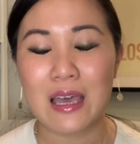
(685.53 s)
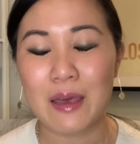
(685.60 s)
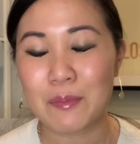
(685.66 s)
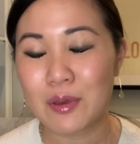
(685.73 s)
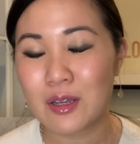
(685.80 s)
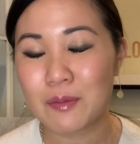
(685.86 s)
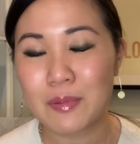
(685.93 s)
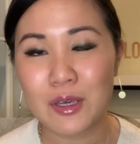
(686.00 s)
I'm
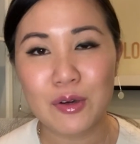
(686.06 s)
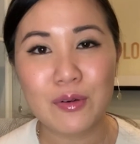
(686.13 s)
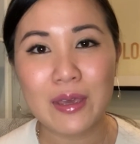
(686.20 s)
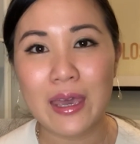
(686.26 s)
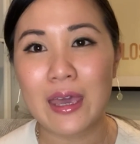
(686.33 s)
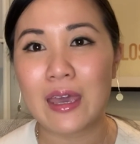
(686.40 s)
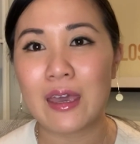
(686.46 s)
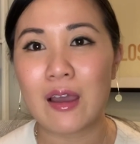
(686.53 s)
going to be
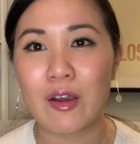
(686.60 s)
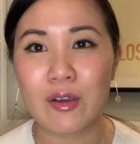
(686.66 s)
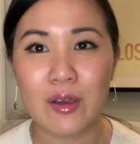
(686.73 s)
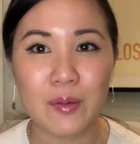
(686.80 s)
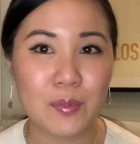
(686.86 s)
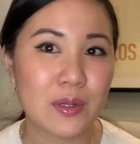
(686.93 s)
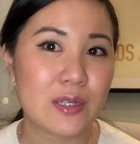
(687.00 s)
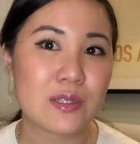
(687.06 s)
okay. Our
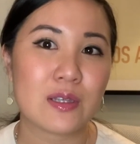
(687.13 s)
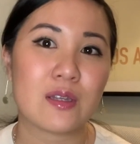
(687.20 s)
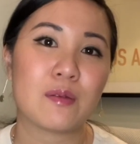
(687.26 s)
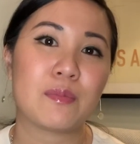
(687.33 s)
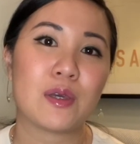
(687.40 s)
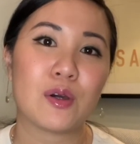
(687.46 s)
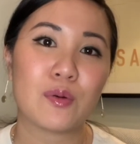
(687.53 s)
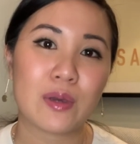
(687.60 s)
company is going to
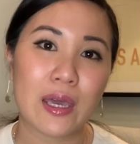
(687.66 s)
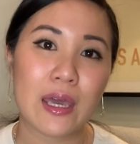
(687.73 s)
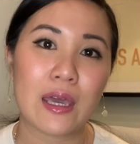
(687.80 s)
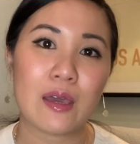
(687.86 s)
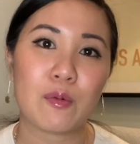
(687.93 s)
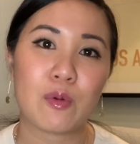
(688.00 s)
be okay.